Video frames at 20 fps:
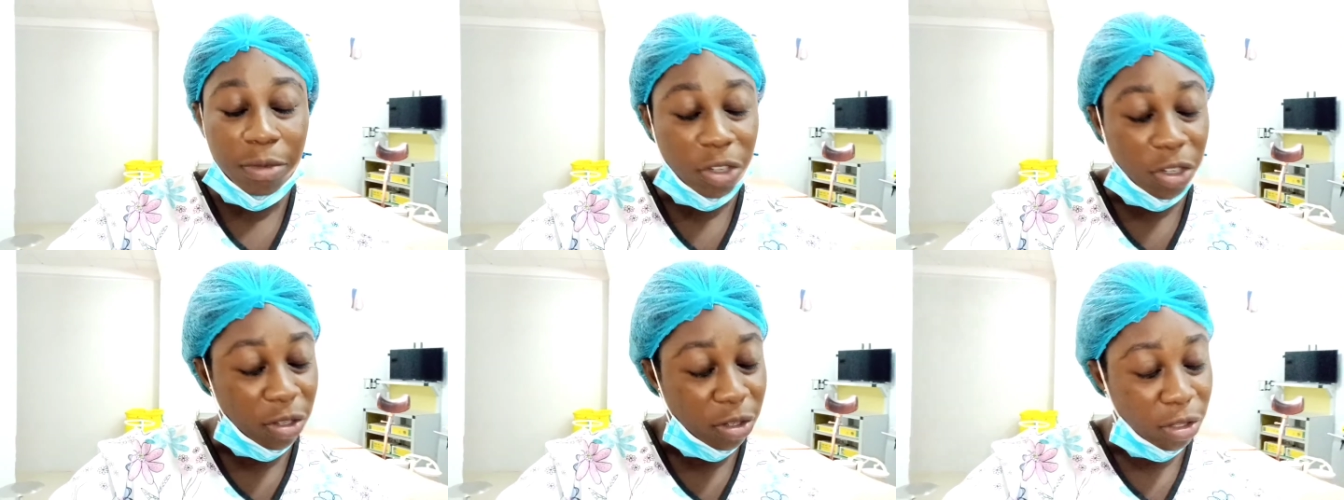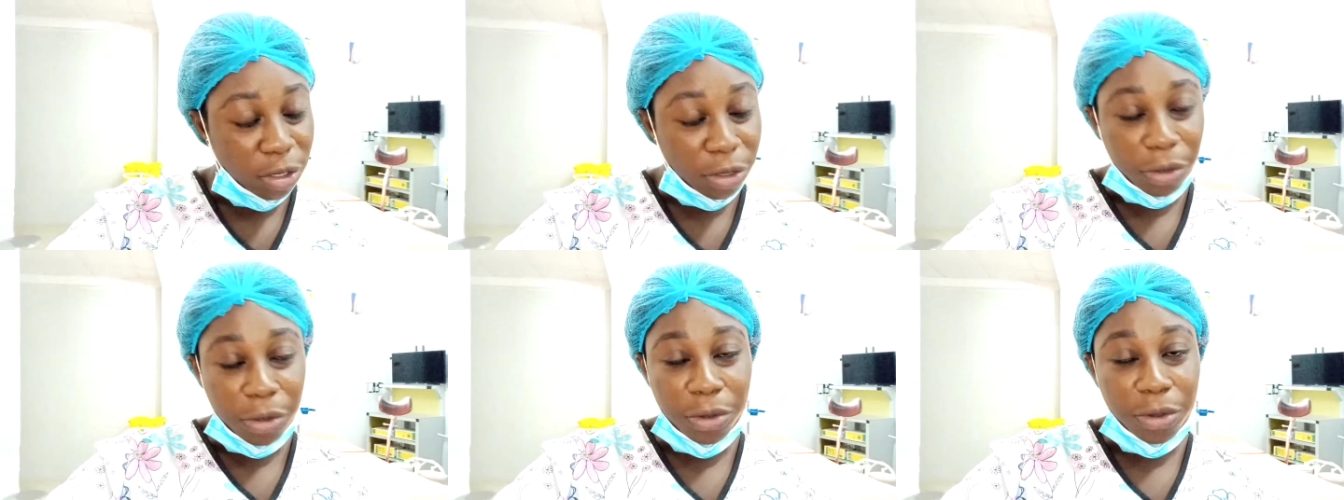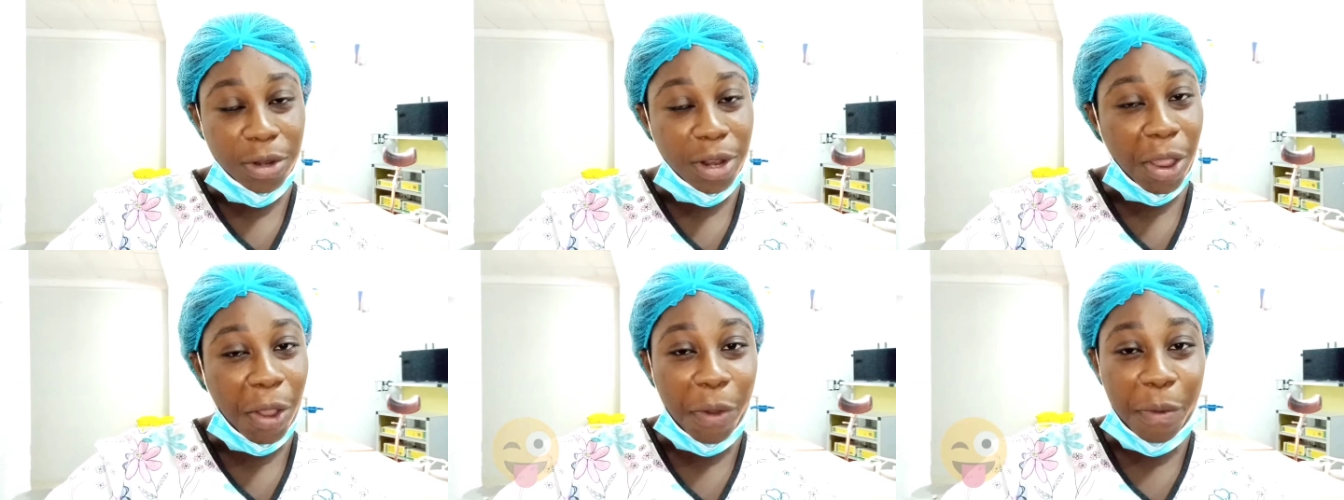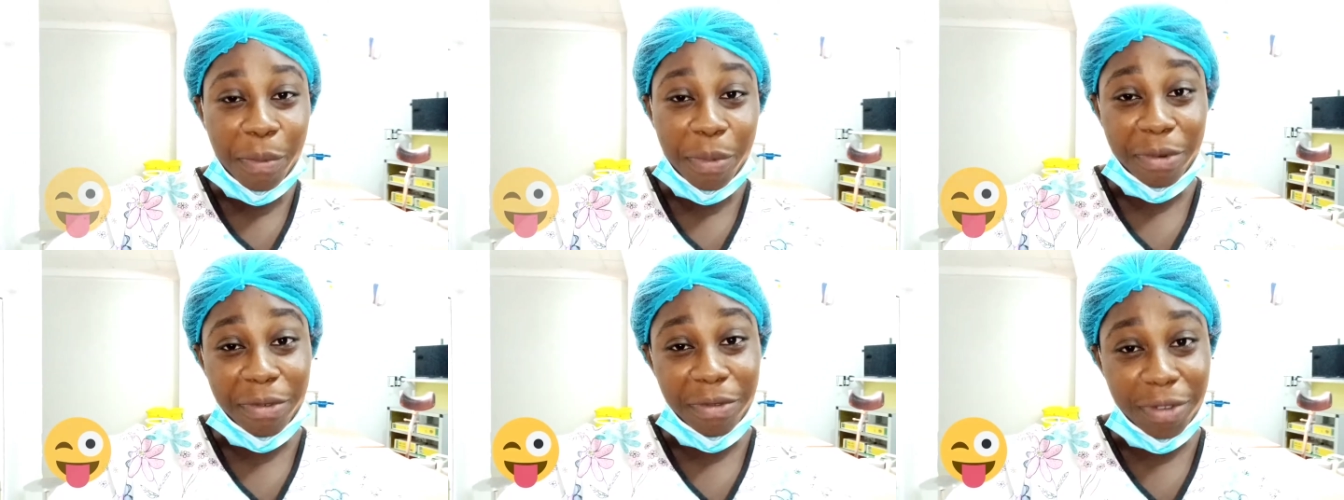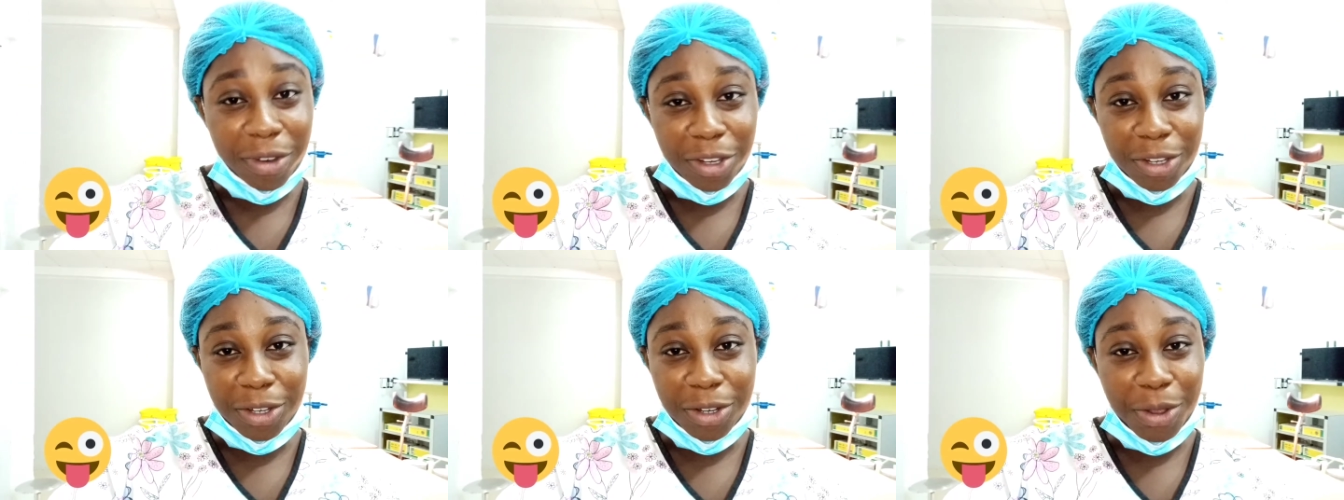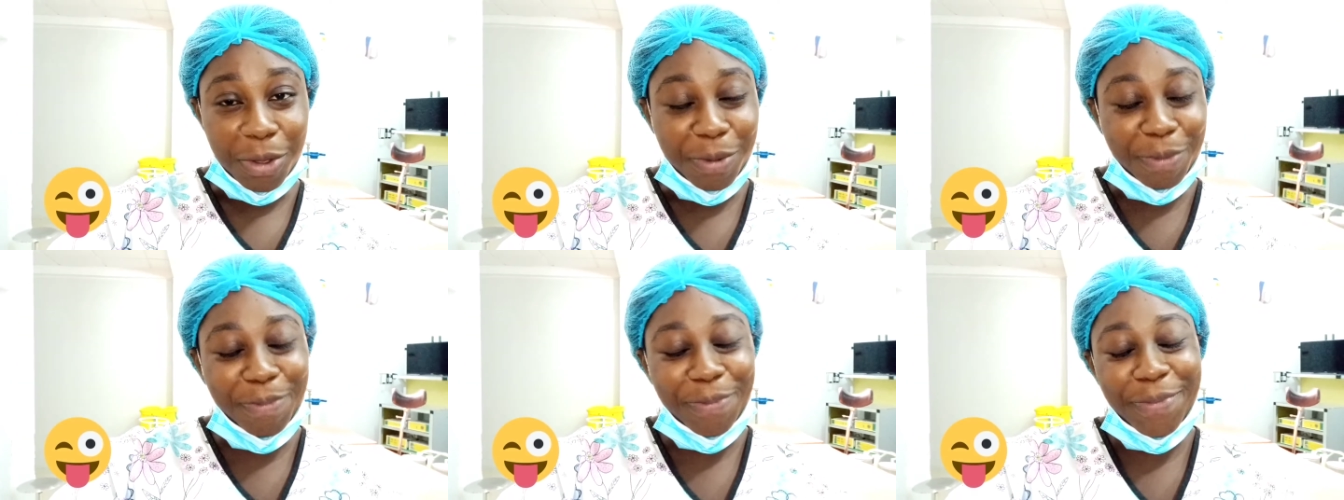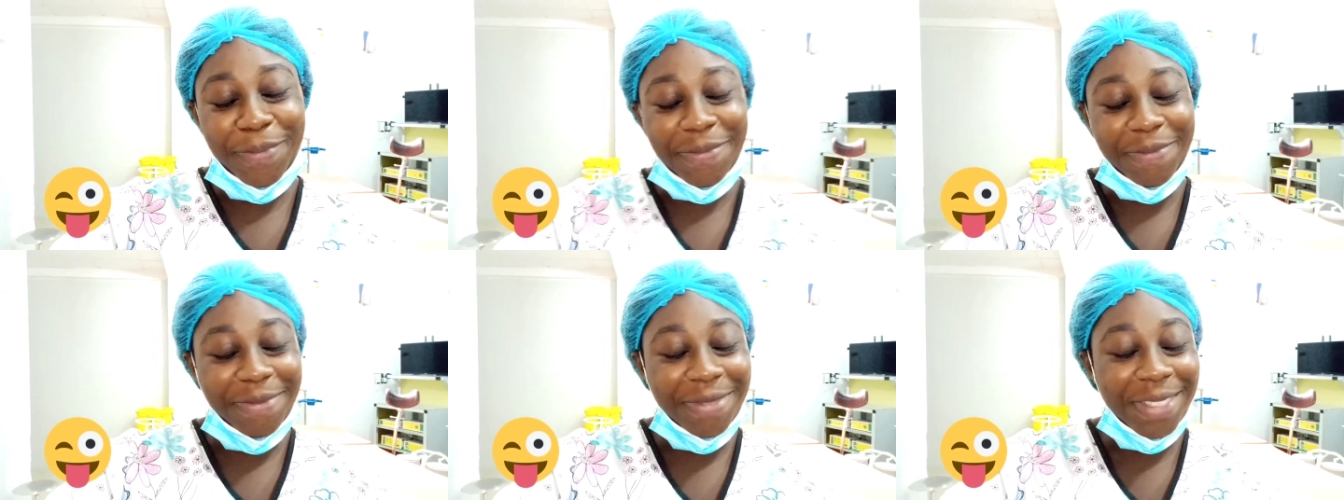just done you, they're unprofessional.
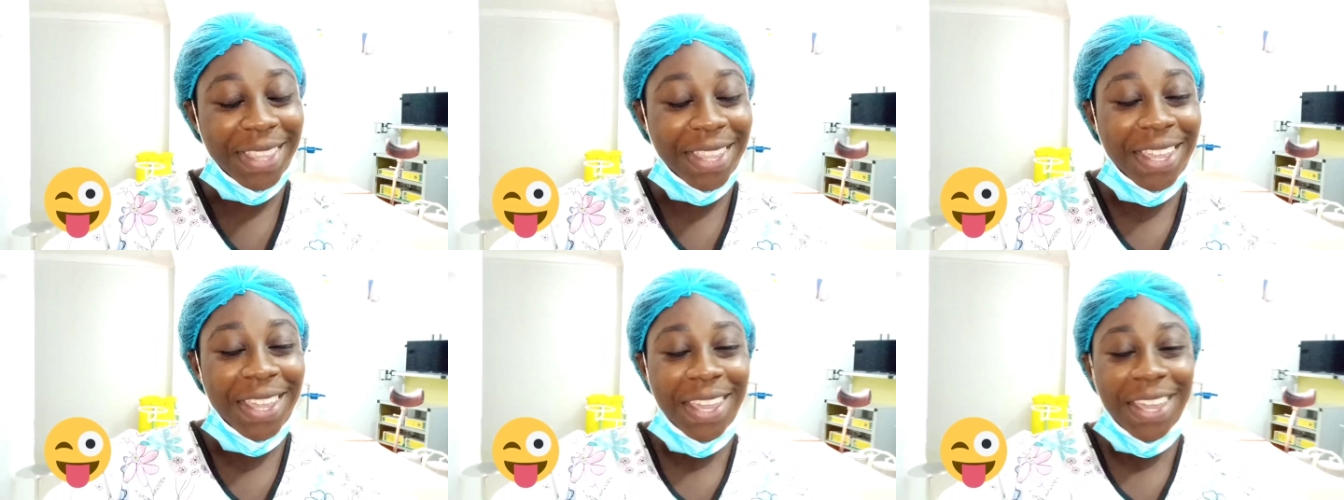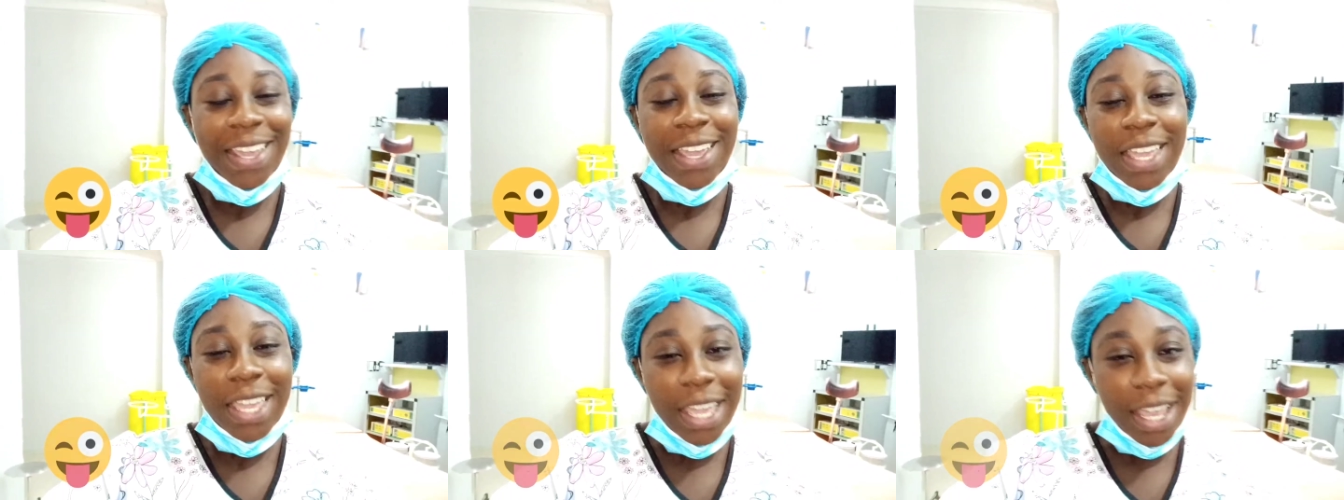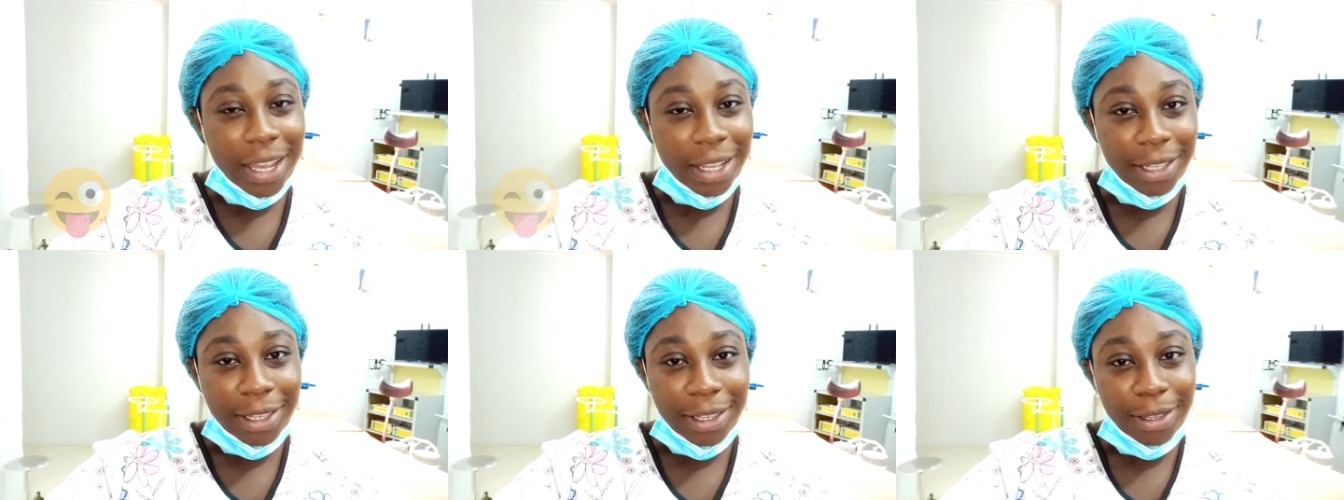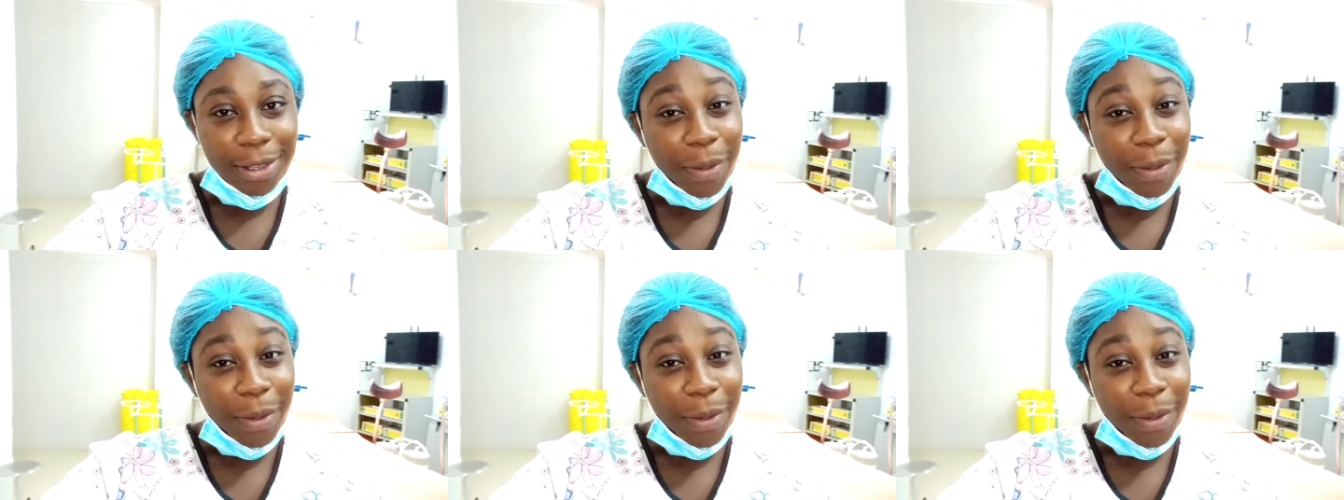Yes,